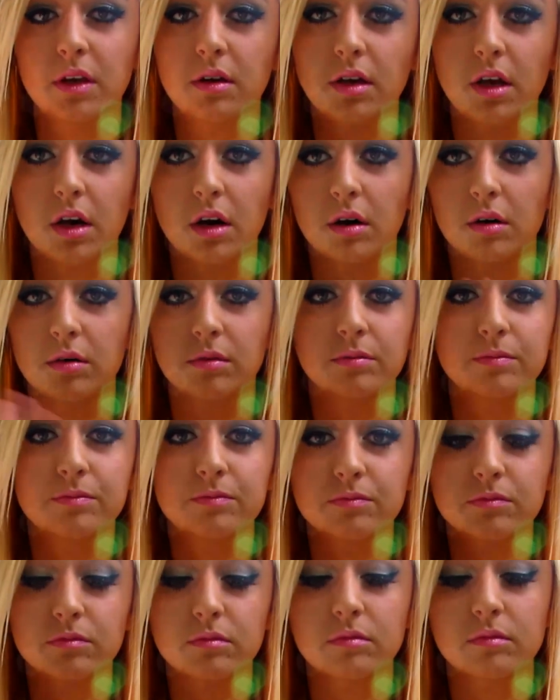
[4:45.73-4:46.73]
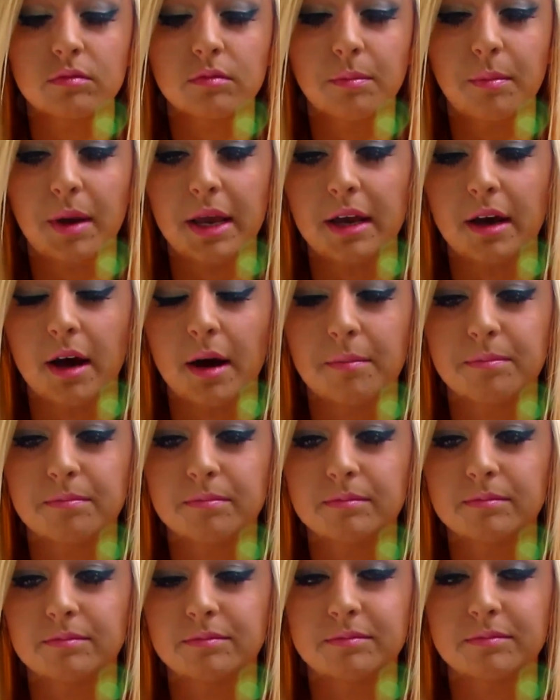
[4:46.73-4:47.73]
you know, makeup
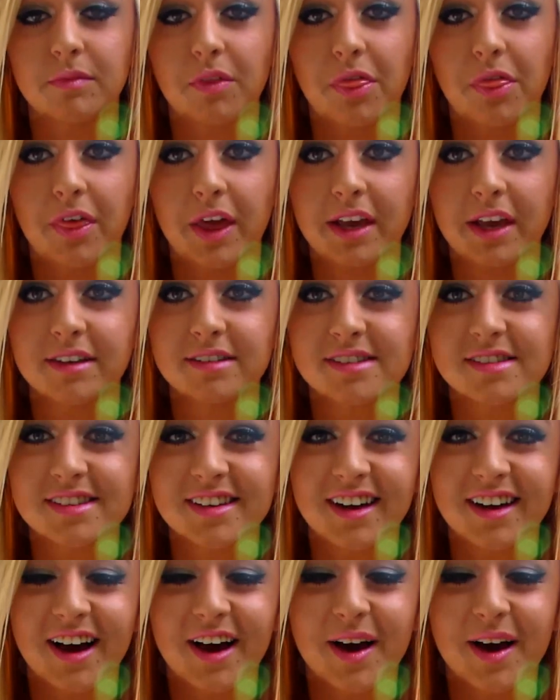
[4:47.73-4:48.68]
things.